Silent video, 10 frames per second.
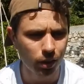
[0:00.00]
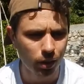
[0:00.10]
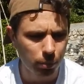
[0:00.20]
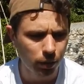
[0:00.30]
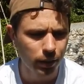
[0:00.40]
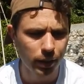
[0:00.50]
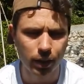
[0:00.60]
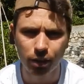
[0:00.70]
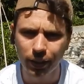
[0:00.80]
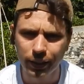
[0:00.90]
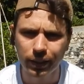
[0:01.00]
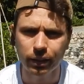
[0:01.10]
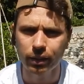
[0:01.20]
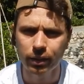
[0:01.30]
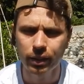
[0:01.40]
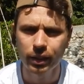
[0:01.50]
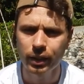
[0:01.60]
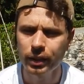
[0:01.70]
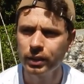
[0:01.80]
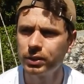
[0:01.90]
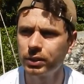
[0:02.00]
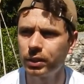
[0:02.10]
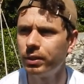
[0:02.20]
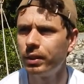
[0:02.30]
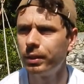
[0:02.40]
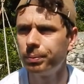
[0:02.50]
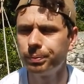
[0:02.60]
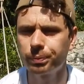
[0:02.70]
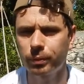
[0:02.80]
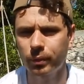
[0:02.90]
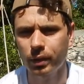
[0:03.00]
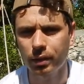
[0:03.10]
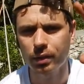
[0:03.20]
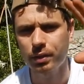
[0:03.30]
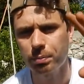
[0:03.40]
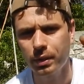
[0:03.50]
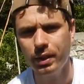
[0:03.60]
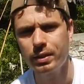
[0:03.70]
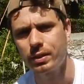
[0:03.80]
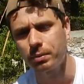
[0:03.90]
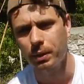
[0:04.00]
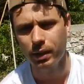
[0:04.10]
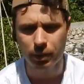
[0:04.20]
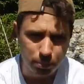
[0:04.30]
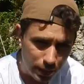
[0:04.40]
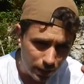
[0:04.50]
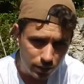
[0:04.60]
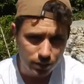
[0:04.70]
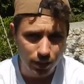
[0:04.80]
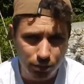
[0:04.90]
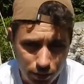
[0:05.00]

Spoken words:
I'm gonna get cracking. So peace, mate. Peace.